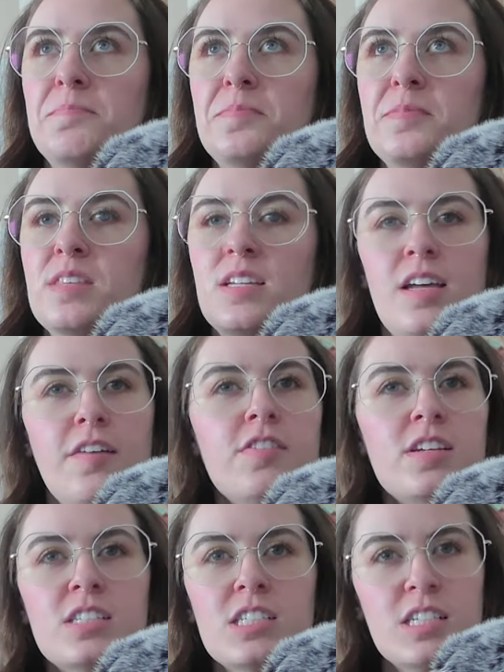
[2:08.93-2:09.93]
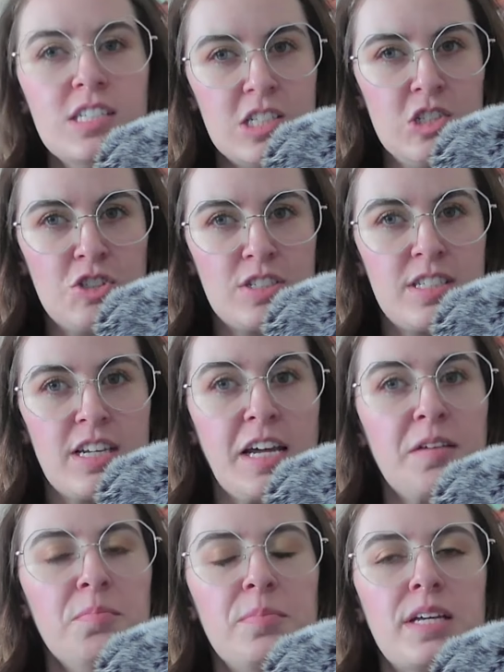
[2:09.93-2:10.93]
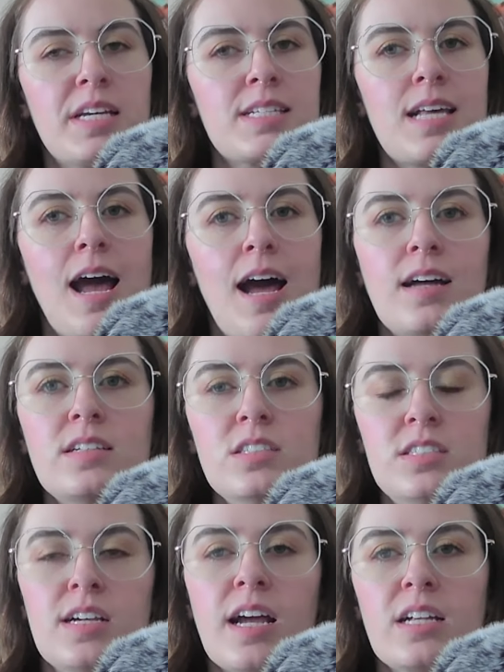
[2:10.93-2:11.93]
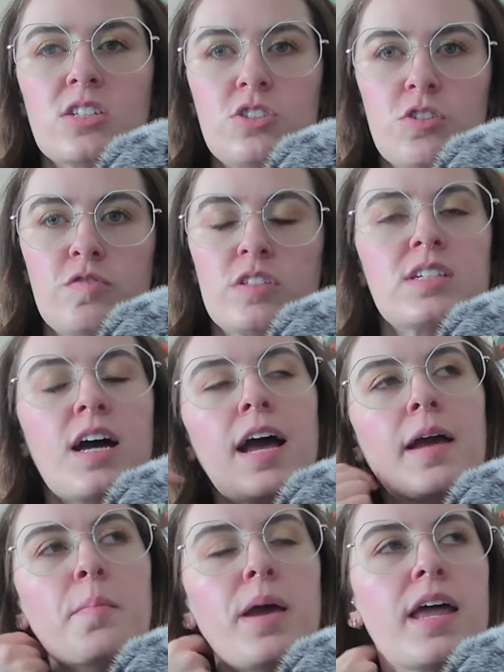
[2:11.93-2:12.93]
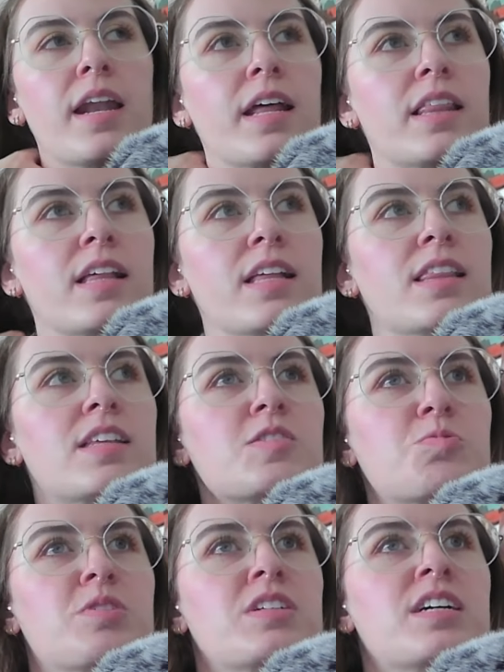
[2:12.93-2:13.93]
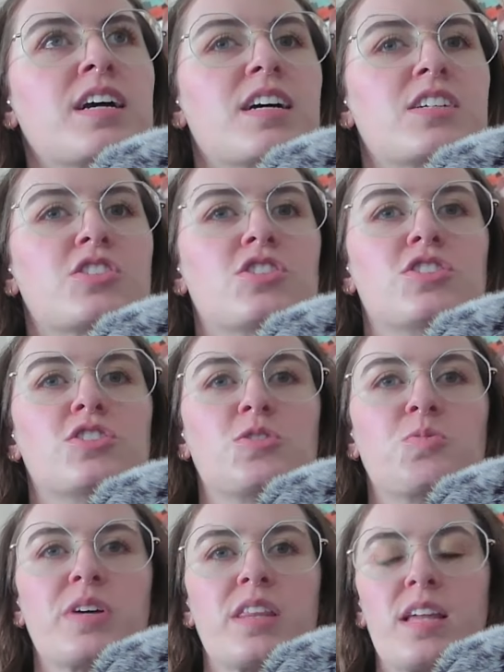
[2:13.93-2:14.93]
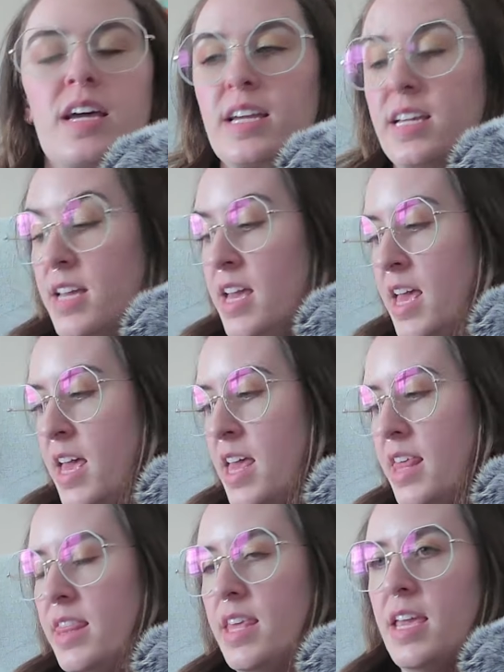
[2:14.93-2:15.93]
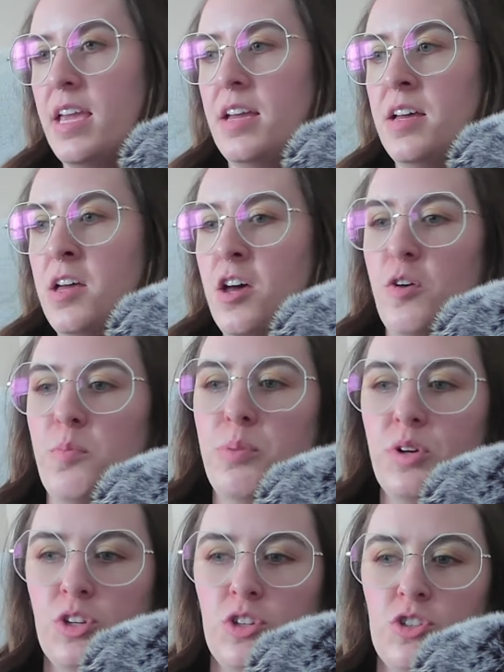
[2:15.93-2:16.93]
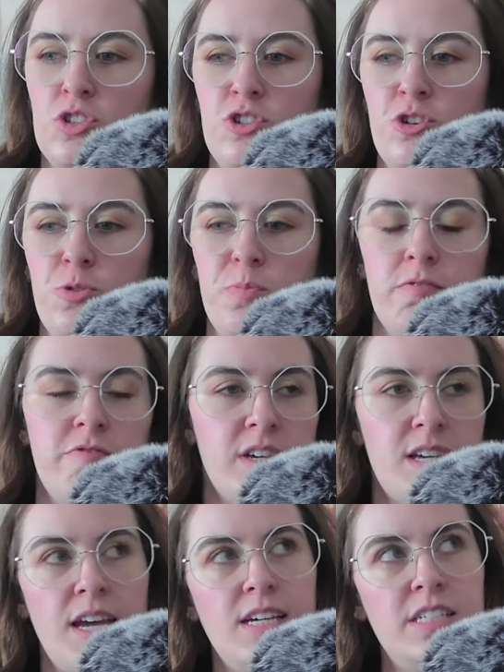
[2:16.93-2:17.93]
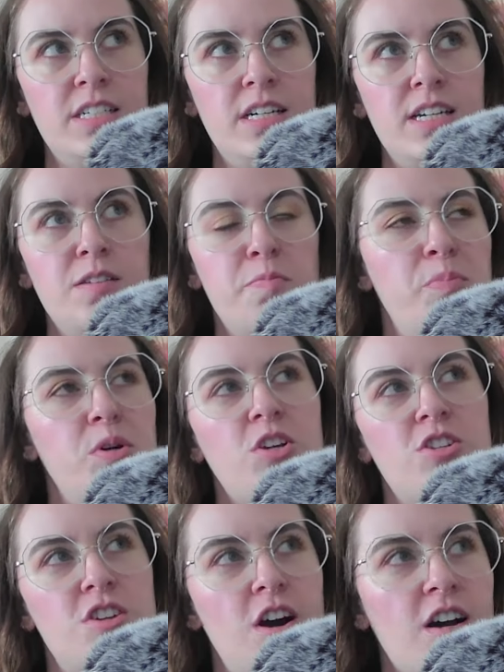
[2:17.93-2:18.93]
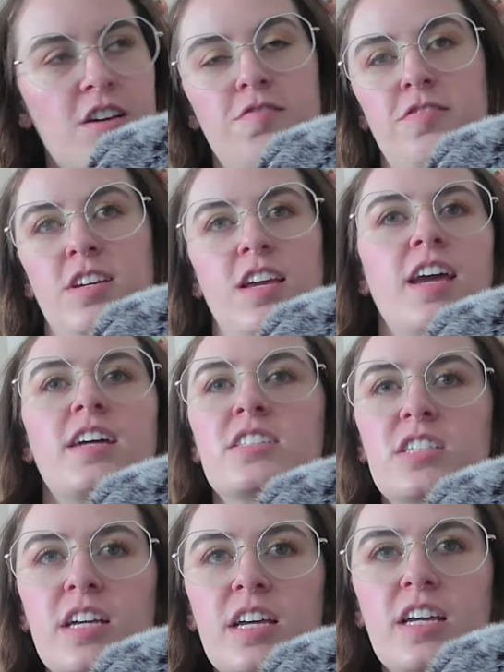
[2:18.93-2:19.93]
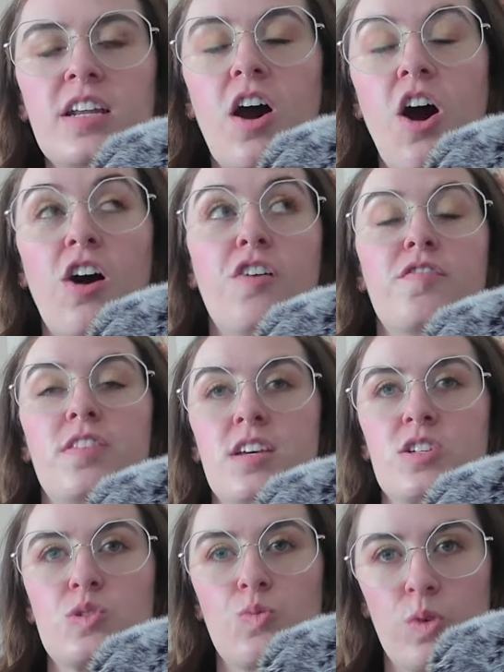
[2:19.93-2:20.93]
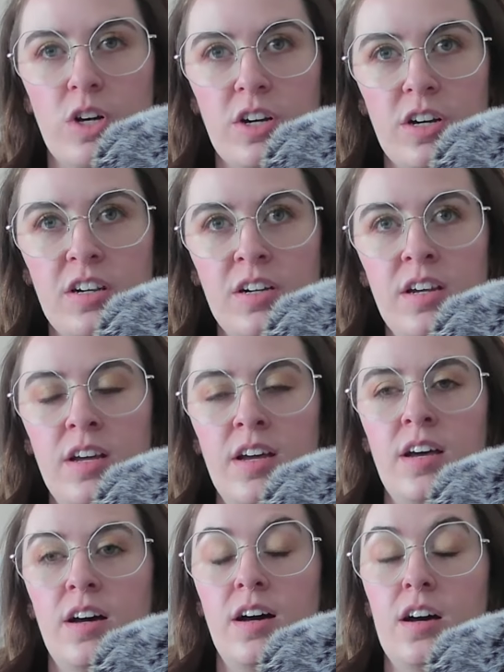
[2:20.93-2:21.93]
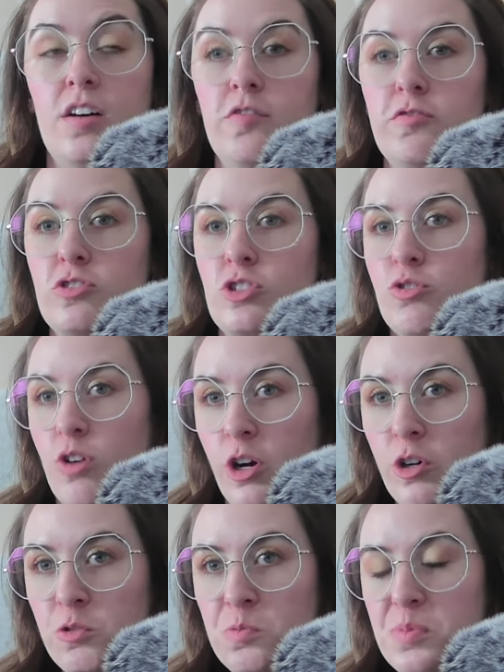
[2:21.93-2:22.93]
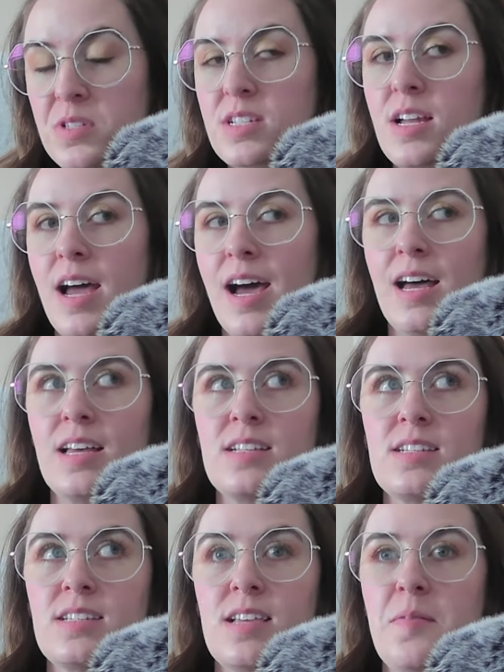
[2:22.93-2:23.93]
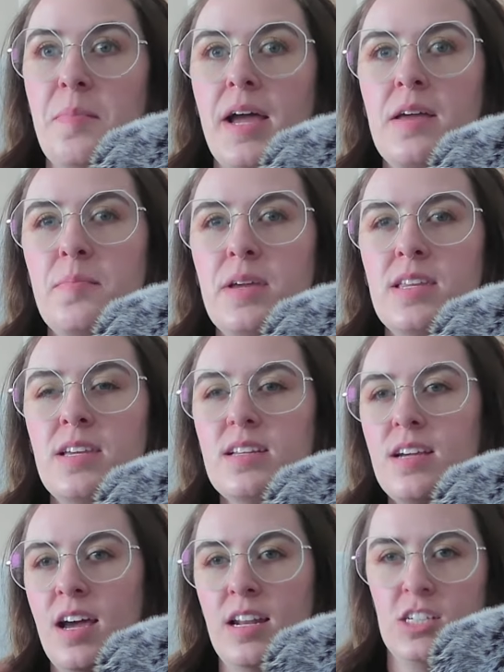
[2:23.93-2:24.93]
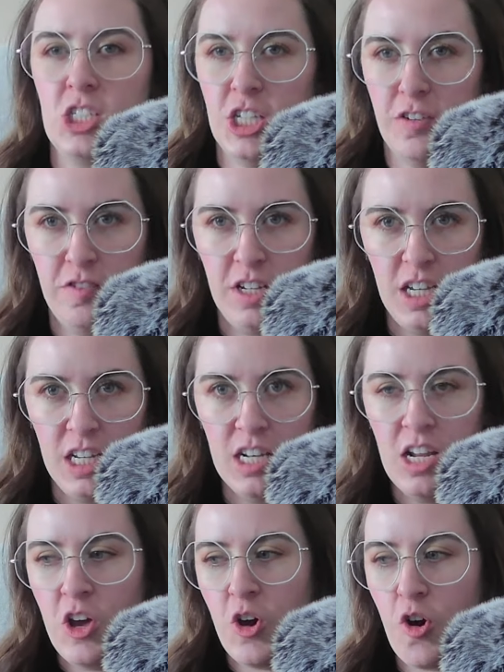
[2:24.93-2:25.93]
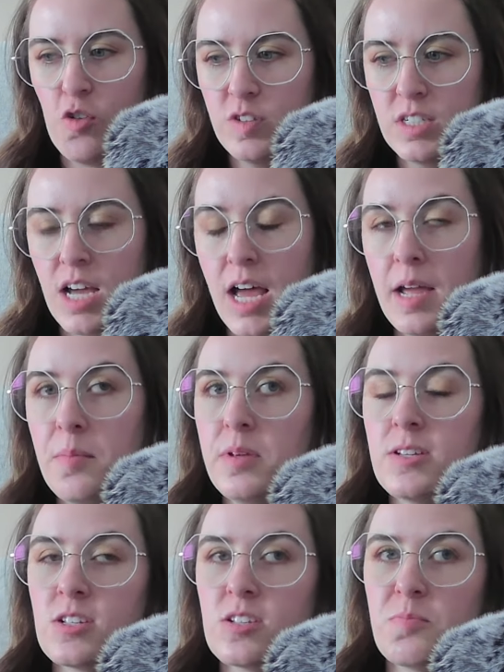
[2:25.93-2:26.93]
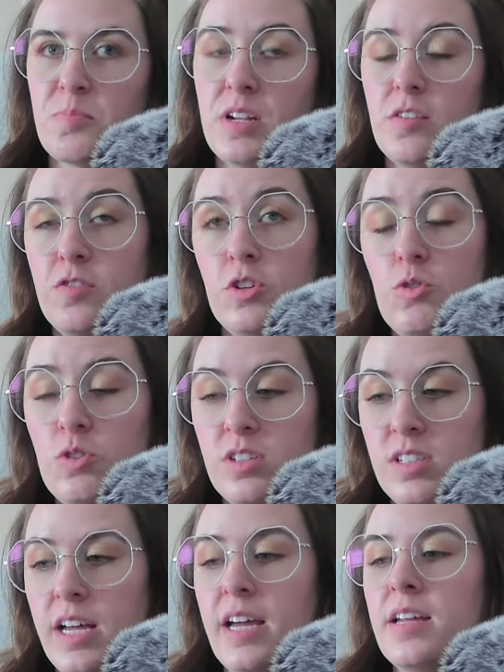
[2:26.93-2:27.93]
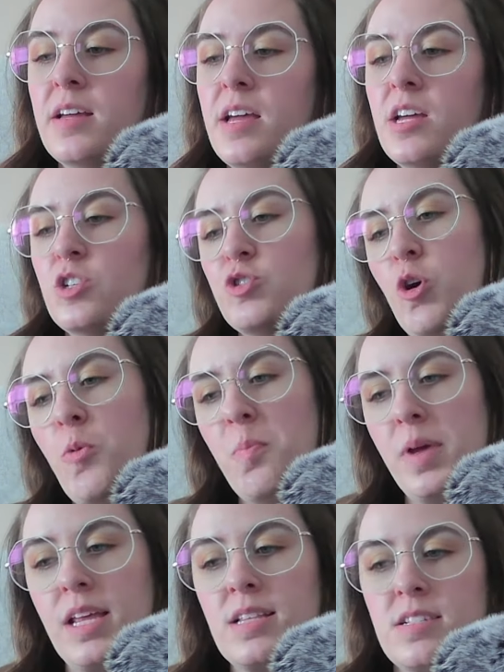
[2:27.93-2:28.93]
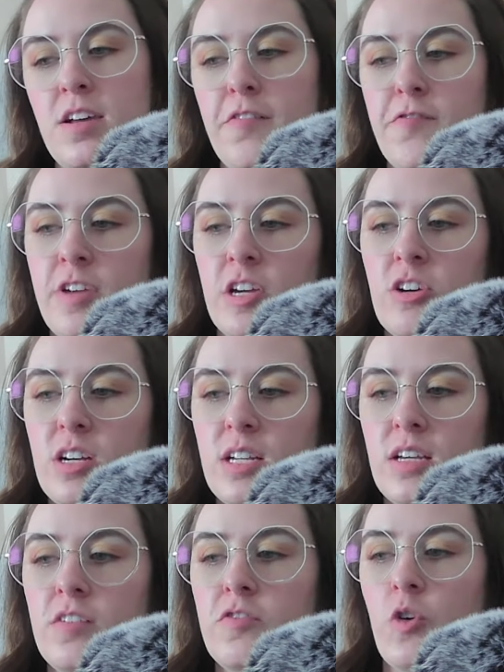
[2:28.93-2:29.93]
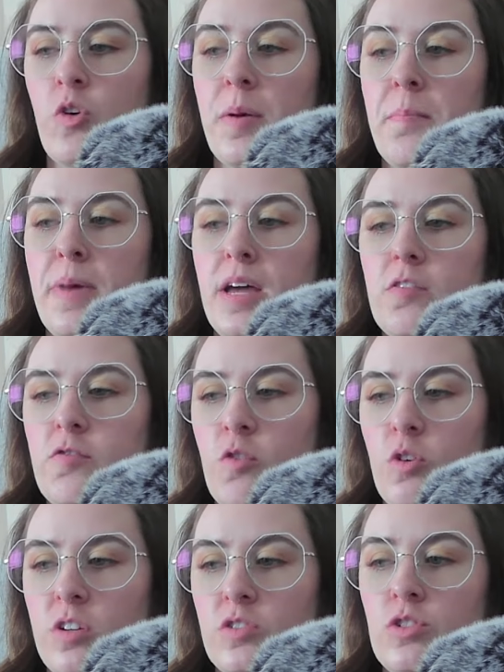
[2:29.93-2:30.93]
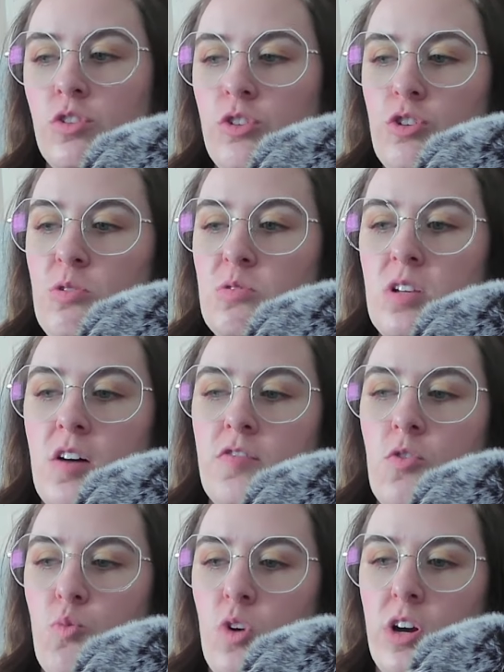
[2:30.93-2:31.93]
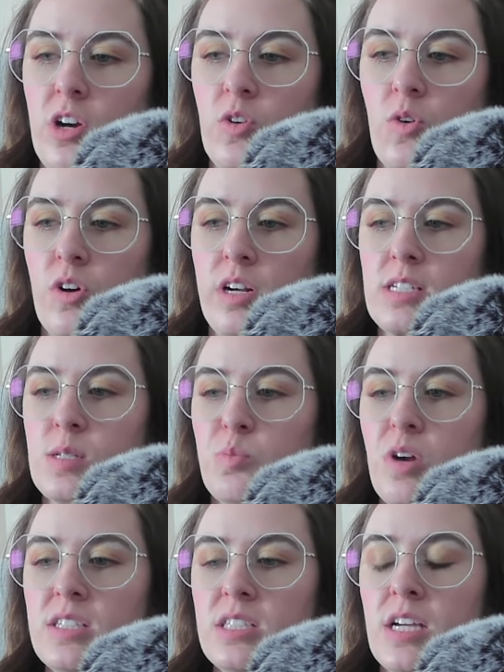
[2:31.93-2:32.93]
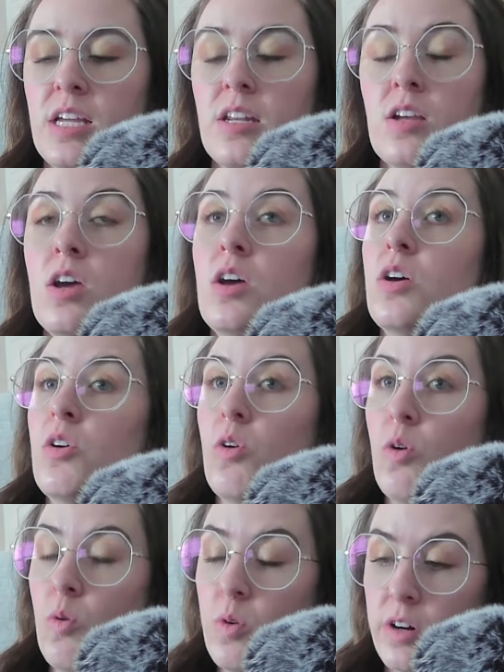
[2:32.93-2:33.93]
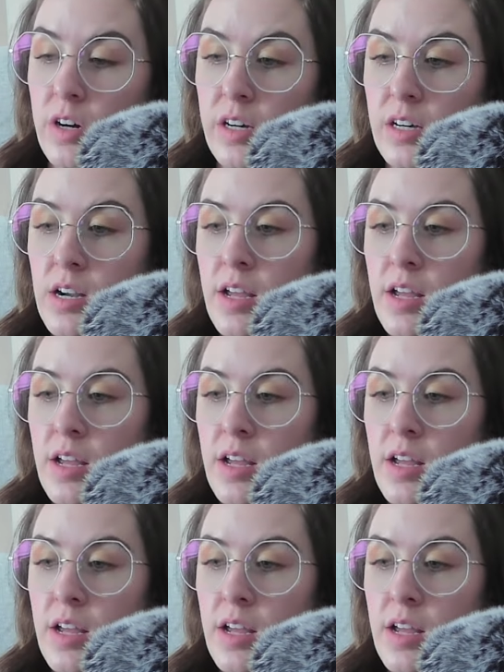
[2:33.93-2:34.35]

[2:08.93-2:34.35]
the definition is interesting because it has changed over time, and I think this really has to do with like the booktubification, book talkification of this word of tropes has, in my opinion, kind of shifted over time. But if you Google it, trope means a figurative or a metaphorical use of a word or expression, or